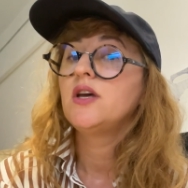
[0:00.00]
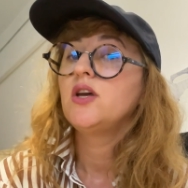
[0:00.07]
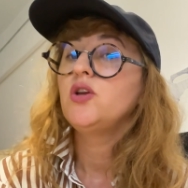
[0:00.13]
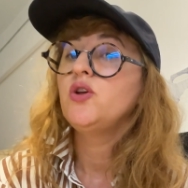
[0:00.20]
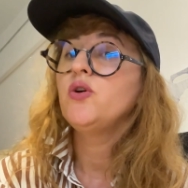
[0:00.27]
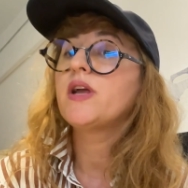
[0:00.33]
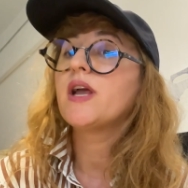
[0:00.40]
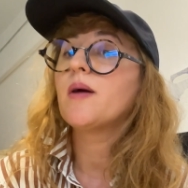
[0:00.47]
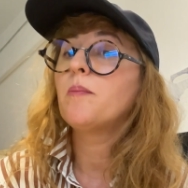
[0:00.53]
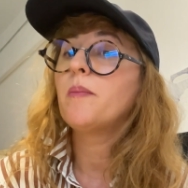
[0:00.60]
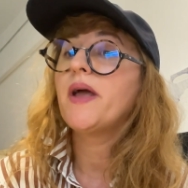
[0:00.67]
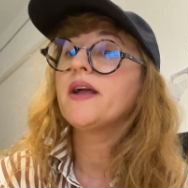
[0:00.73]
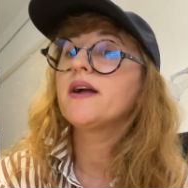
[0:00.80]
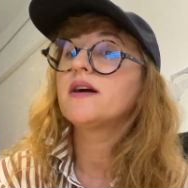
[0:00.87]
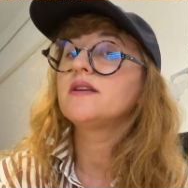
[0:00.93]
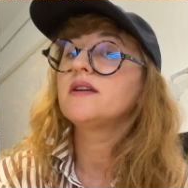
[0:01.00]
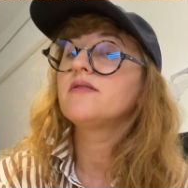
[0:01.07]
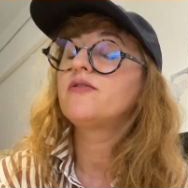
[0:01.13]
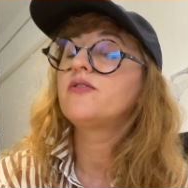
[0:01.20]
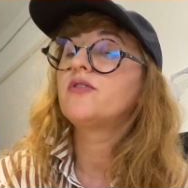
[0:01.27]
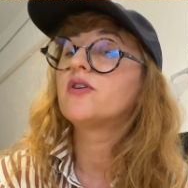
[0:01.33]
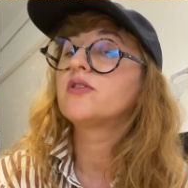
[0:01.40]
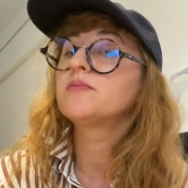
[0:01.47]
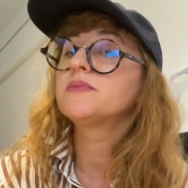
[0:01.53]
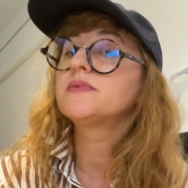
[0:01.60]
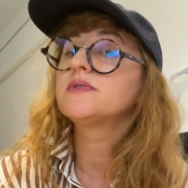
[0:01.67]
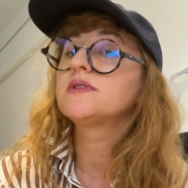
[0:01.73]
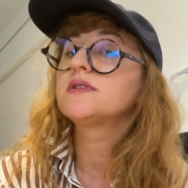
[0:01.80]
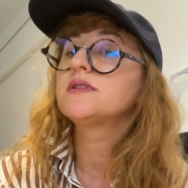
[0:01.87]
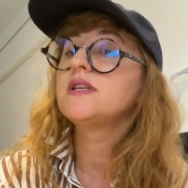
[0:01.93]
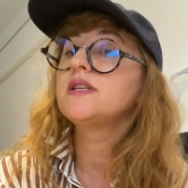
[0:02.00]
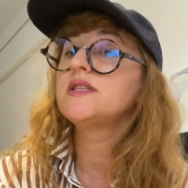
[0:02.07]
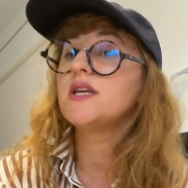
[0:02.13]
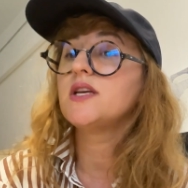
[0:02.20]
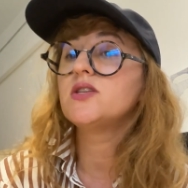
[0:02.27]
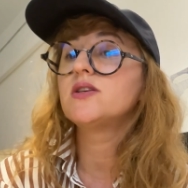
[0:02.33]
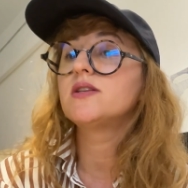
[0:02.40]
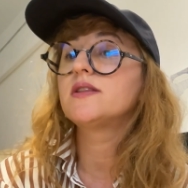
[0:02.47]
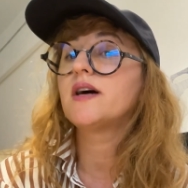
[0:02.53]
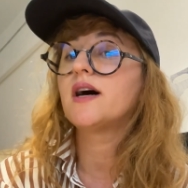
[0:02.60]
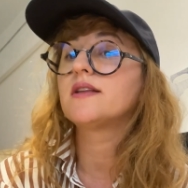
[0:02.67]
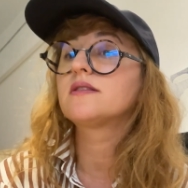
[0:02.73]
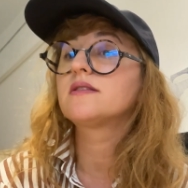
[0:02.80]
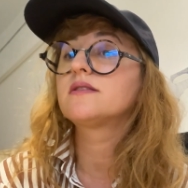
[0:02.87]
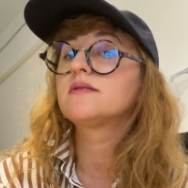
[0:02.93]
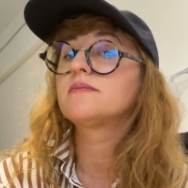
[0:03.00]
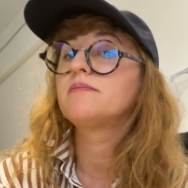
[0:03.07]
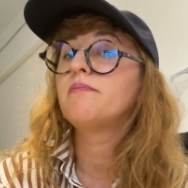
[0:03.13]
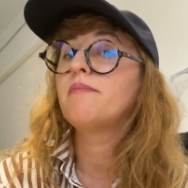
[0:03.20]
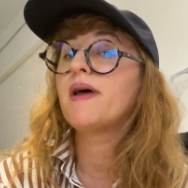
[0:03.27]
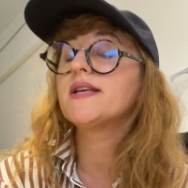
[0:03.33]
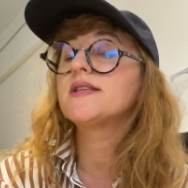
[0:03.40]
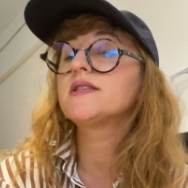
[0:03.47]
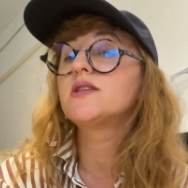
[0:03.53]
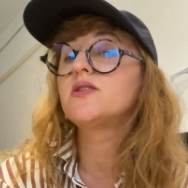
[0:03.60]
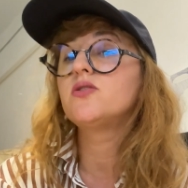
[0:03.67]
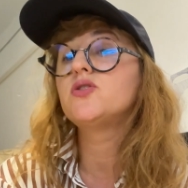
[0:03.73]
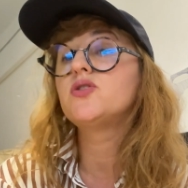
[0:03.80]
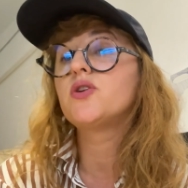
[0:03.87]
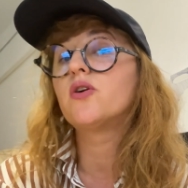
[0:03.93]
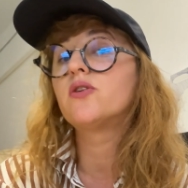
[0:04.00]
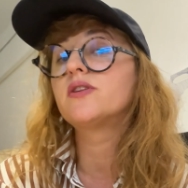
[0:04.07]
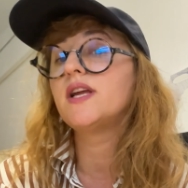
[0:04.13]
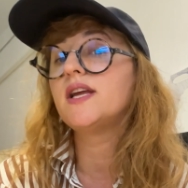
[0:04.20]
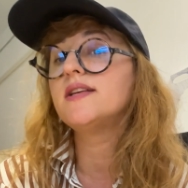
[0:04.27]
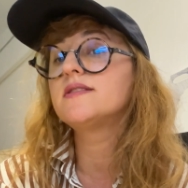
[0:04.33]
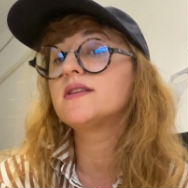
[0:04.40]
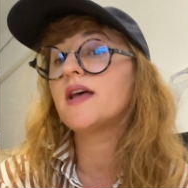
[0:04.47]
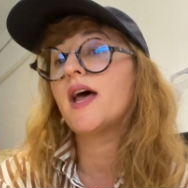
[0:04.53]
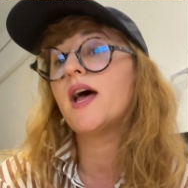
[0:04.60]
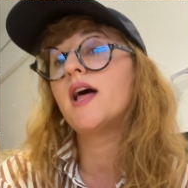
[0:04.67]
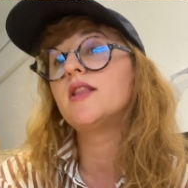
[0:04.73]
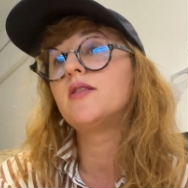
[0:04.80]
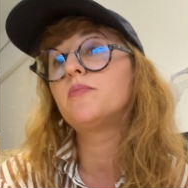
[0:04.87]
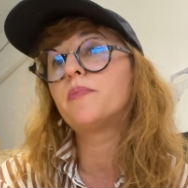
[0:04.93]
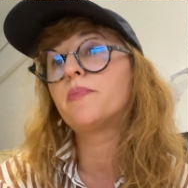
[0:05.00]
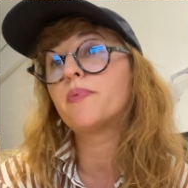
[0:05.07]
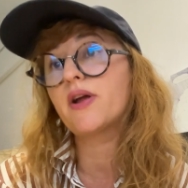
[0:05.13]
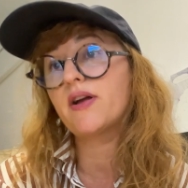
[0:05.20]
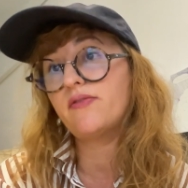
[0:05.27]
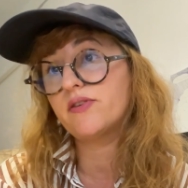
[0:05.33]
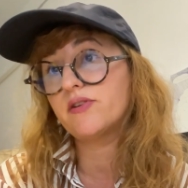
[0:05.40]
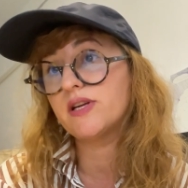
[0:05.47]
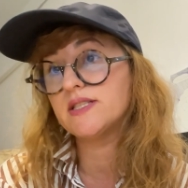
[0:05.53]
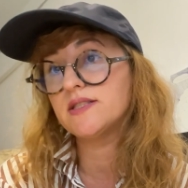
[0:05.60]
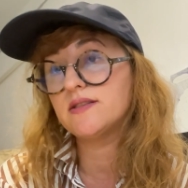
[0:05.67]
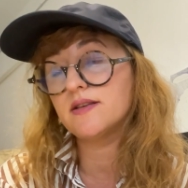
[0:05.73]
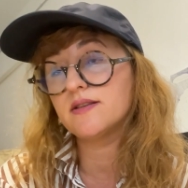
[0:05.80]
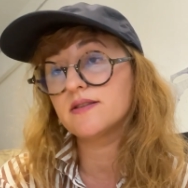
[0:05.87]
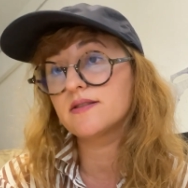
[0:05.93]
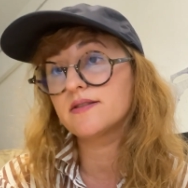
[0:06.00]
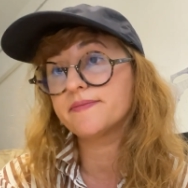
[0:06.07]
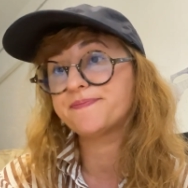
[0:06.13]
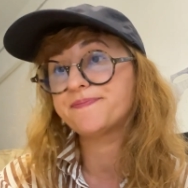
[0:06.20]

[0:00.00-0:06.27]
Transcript: you can make an informed decision that best suits your needs and preferences.